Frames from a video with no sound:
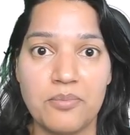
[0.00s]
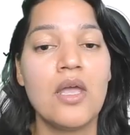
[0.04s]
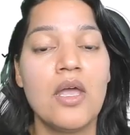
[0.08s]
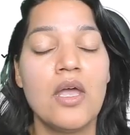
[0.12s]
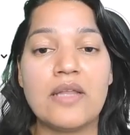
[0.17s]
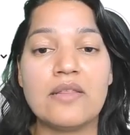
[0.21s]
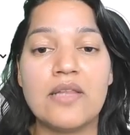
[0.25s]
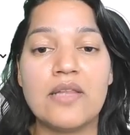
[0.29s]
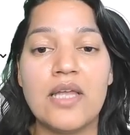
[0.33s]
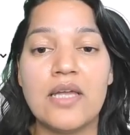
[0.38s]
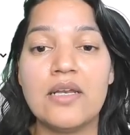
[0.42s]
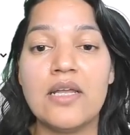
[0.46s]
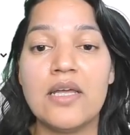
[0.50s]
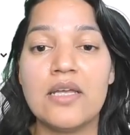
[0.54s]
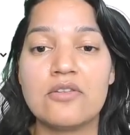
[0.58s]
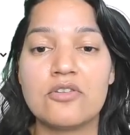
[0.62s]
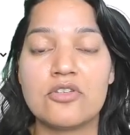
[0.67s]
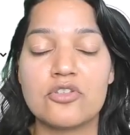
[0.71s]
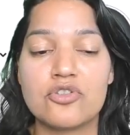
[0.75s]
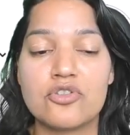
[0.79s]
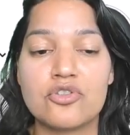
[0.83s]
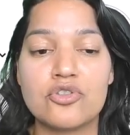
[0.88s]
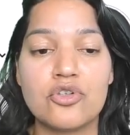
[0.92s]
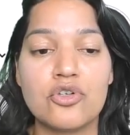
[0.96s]
Then hit
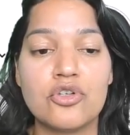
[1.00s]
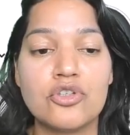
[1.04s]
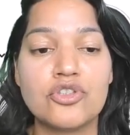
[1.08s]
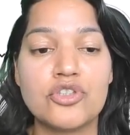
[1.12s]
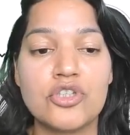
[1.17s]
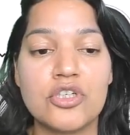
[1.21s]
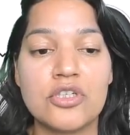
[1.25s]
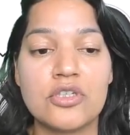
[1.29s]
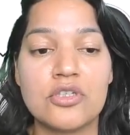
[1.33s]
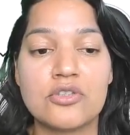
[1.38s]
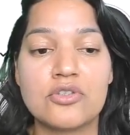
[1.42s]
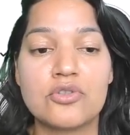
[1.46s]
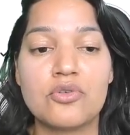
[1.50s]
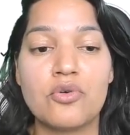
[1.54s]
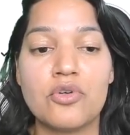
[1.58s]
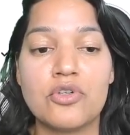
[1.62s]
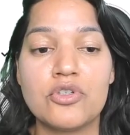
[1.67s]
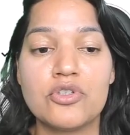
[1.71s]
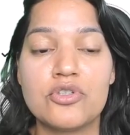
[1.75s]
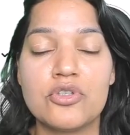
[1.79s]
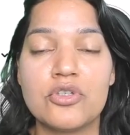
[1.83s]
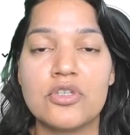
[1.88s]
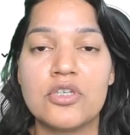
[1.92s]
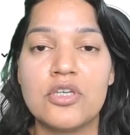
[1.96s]
the search. It is
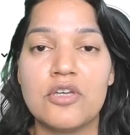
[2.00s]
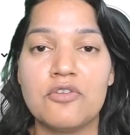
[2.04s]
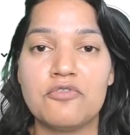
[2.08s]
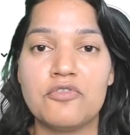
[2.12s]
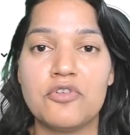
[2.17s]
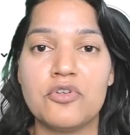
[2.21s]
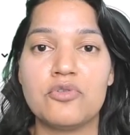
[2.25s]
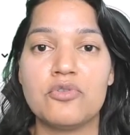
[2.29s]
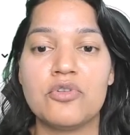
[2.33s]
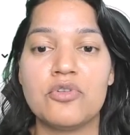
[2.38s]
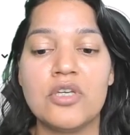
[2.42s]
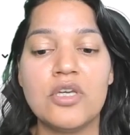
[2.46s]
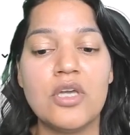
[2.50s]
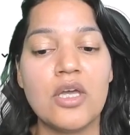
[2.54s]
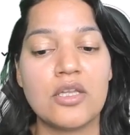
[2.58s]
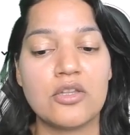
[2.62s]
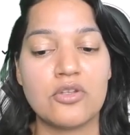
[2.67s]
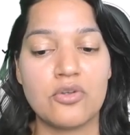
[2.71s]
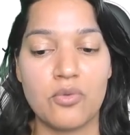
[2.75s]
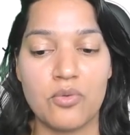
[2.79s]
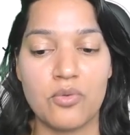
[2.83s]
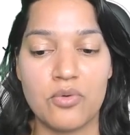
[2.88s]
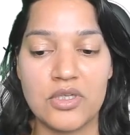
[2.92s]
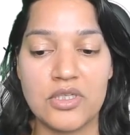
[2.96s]
going to give you the
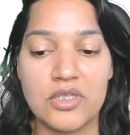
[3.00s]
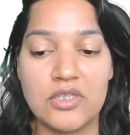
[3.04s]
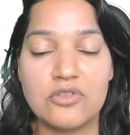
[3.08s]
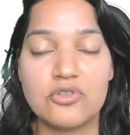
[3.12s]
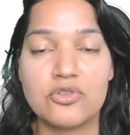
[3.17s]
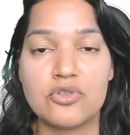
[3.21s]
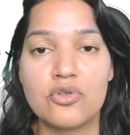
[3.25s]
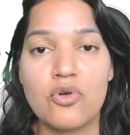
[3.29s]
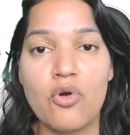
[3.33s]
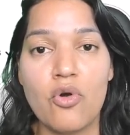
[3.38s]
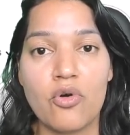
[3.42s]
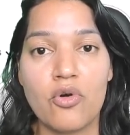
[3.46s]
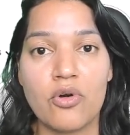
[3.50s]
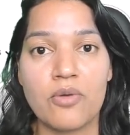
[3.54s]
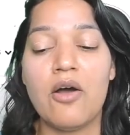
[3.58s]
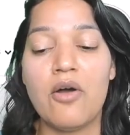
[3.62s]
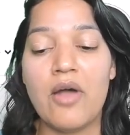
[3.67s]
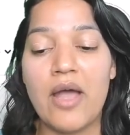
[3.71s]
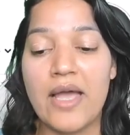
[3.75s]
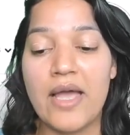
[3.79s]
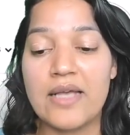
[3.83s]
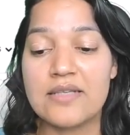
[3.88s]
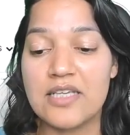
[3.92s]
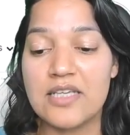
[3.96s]
authority score.
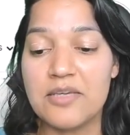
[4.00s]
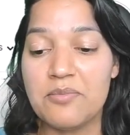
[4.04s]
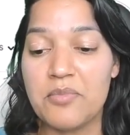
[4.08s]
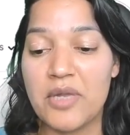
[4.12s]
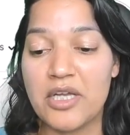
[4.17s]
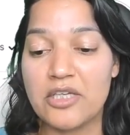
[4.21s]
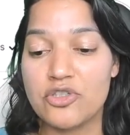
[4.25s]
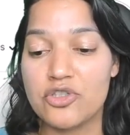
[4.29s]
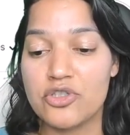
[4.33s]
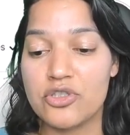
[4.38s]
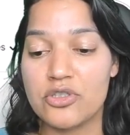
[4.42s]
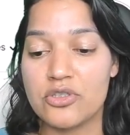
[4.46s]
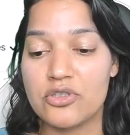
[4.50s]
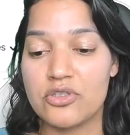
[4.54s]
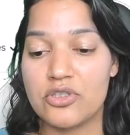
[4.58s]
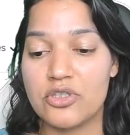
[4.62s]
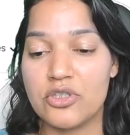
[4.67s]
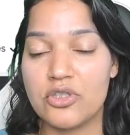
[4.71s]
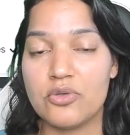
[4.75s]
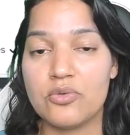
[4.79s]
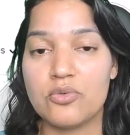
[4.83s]
As I mentioned to you,